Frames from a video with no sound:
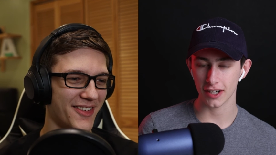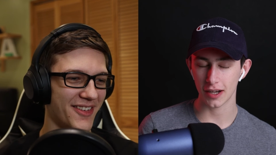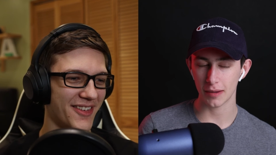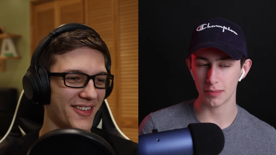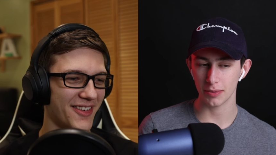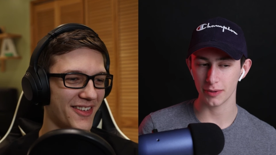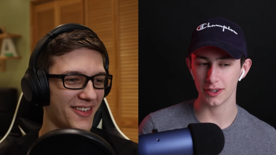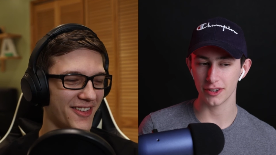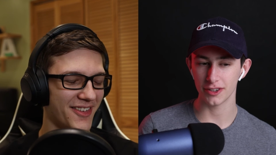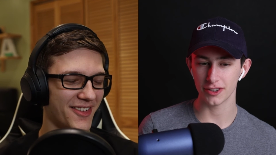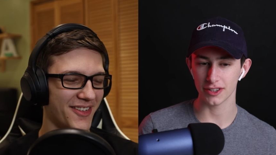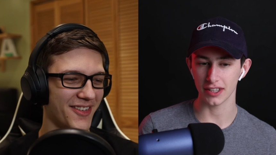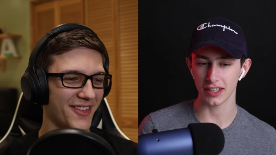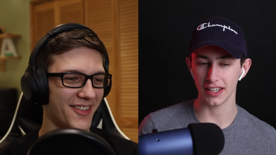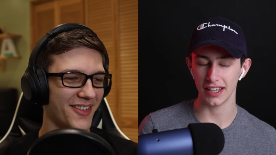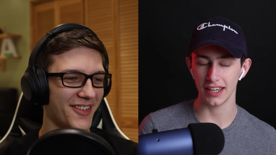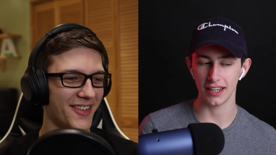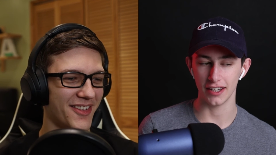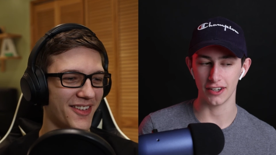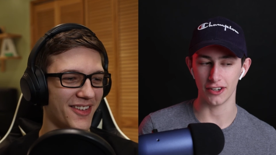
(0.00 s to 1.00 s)
Speaker 1: a couple years
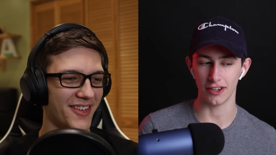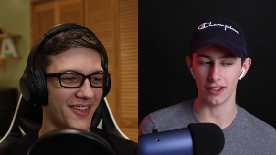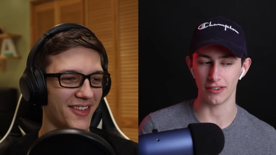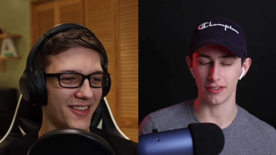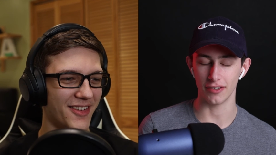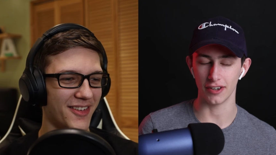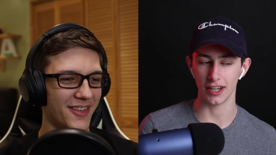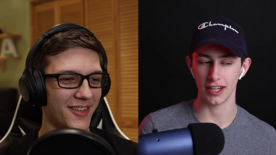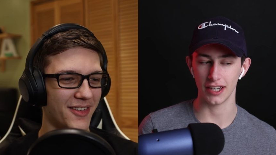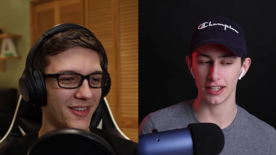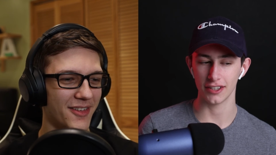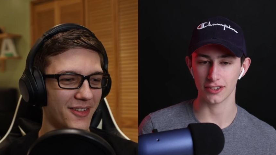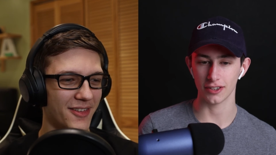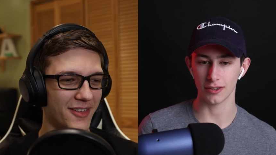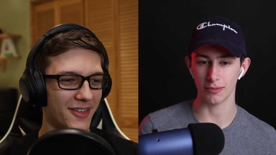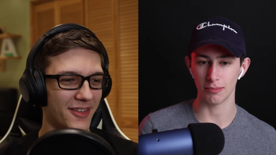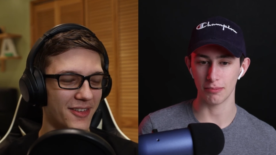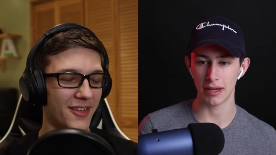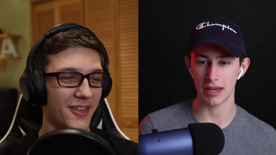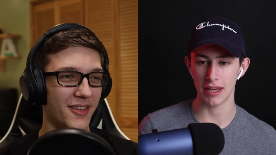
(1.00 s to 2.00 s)
later, right?
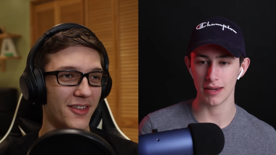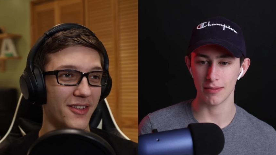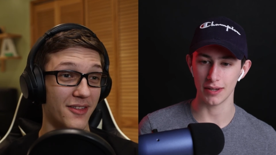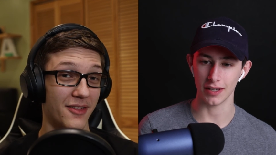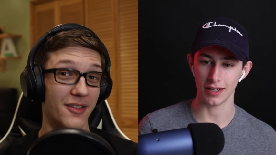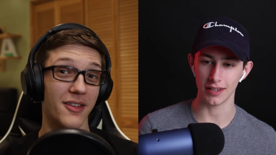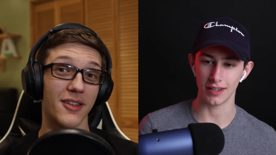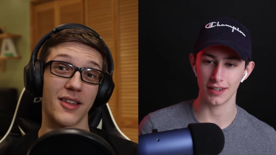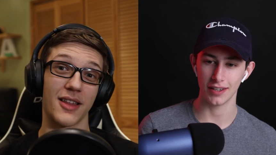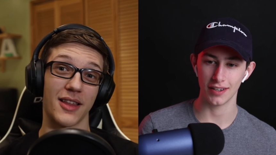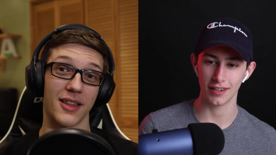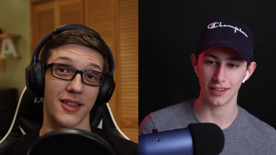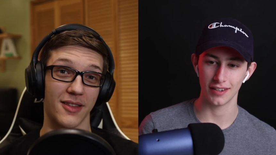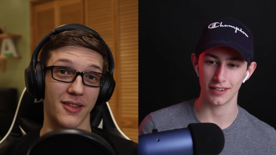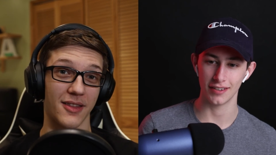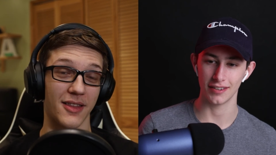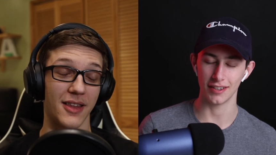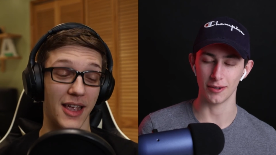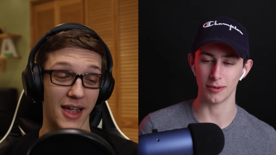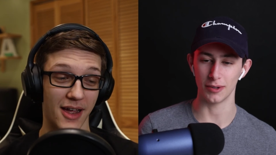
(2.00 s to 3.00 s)
So maybe
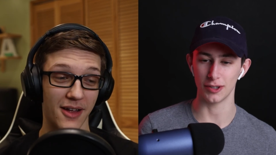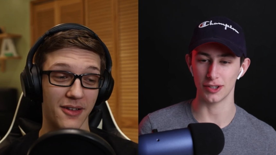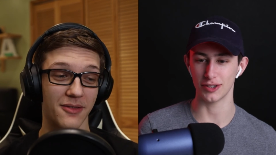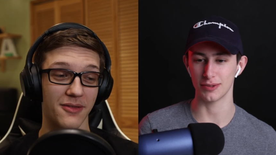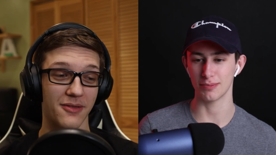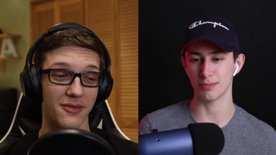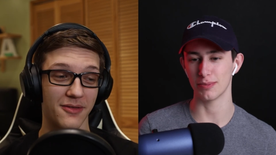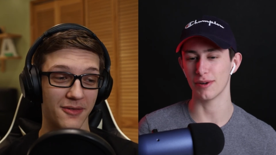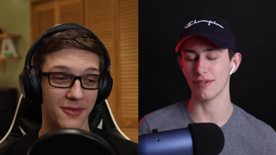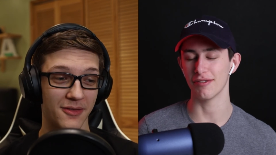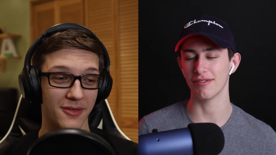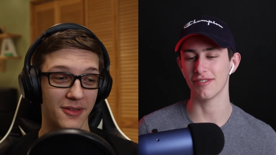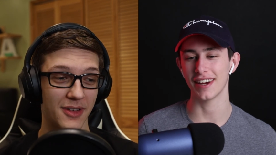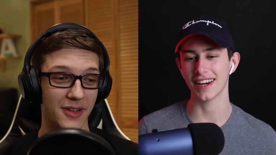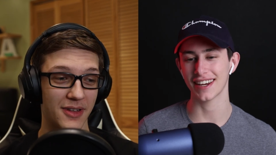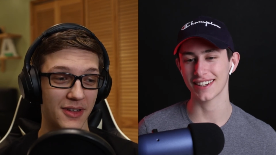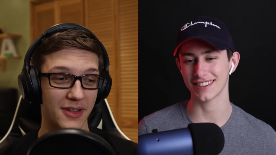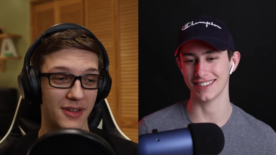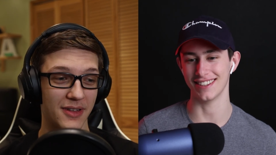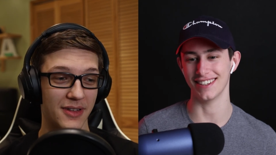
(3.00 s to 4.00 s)
they yeah. were just
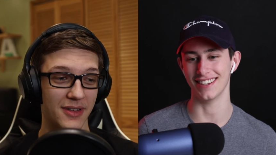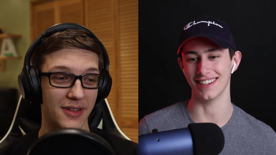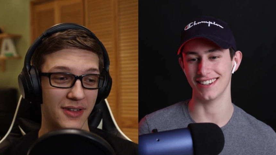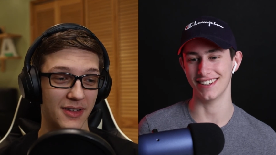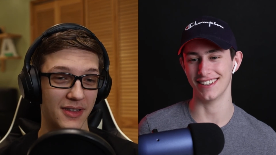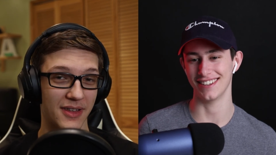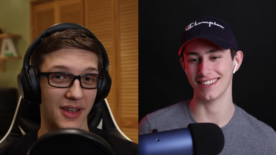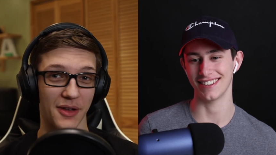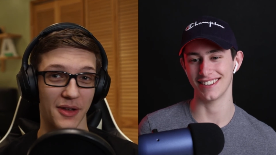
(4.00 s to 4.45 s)
perfecting it.